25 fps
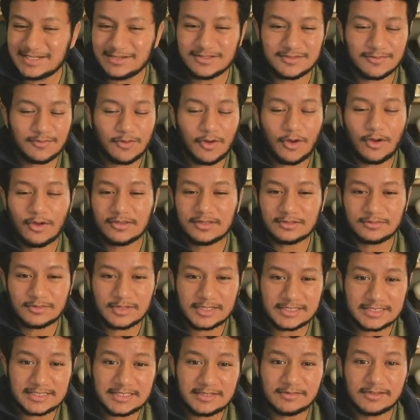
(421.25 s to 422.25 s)
of all the
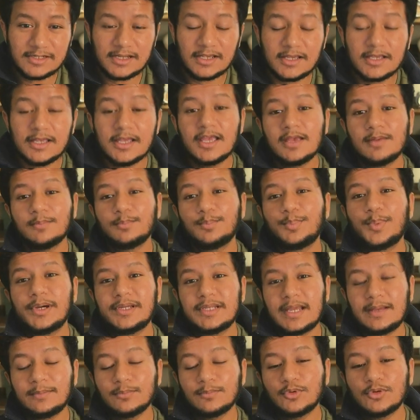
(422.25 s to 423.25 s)
criteria, but
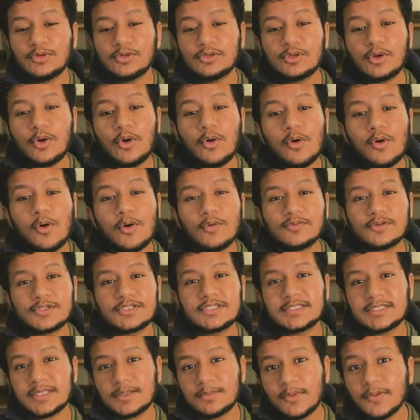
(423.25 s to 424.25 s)
I'm going to go over
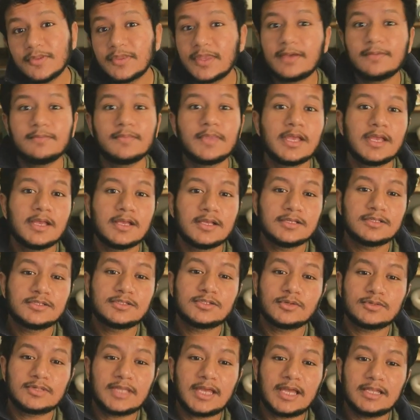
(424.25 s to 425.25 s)
some of them so
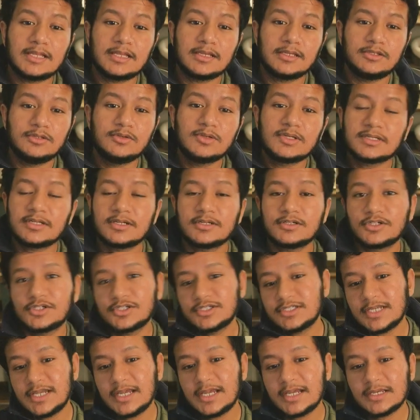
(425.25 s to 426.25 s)
that you can
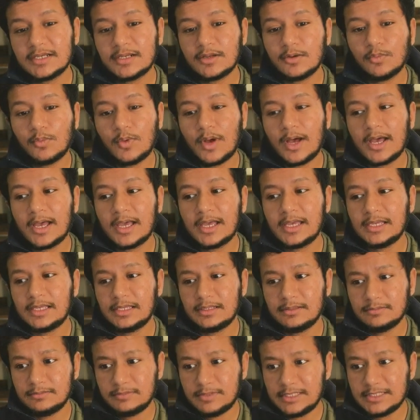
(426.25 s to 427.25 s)
understand why
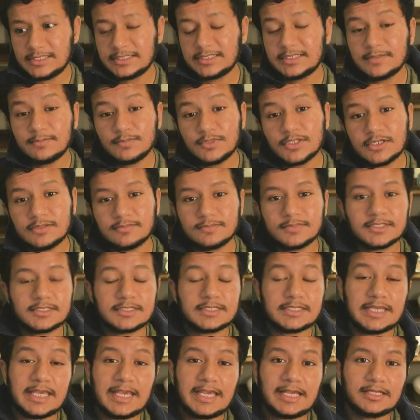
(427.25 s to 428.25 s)
these symptoms
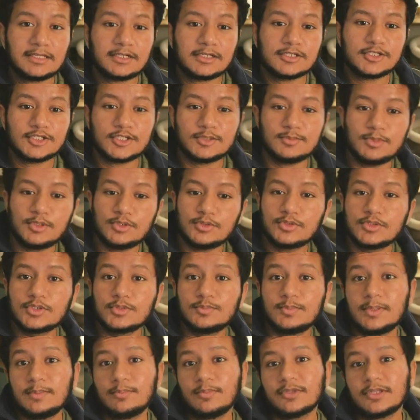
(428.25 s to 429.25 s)
can contribute to
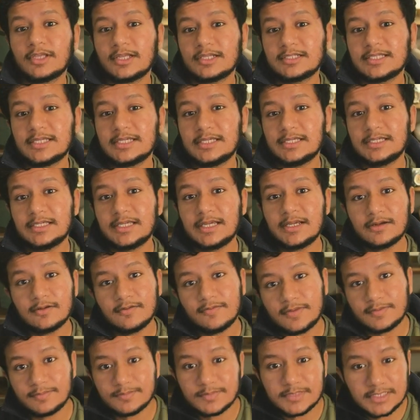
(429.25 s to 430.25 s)
people not taking care of
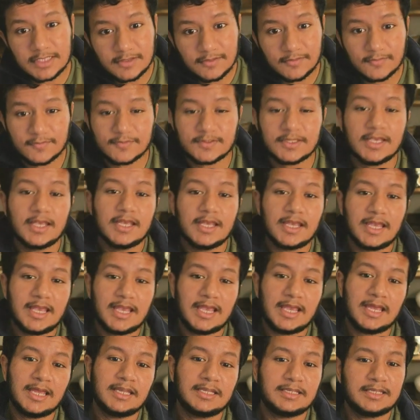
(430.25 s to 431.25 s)
themselves
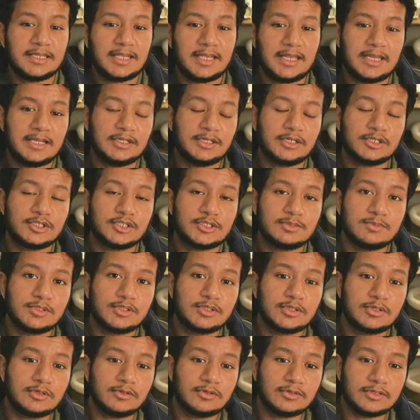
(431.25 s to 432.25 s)
and can contribute to
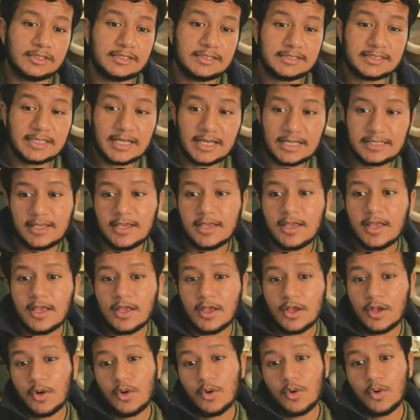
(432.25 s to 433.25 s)
early death.
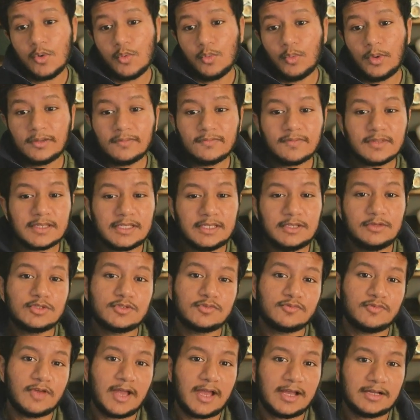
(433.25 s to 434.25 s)
One of the huge
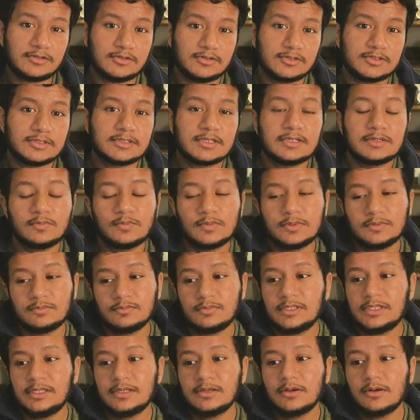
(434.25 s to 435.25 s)
factors when
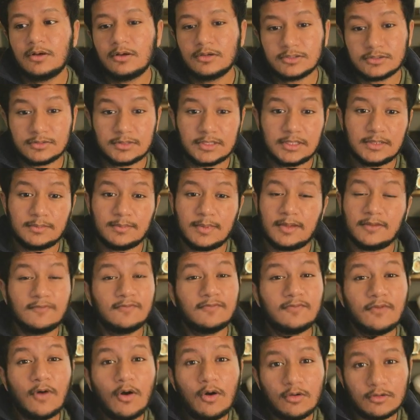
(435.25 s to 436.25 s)
we also think about
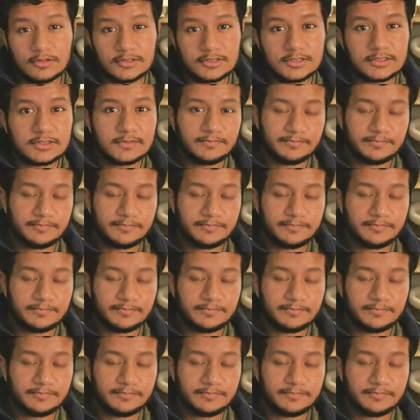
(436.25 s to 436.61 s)
falls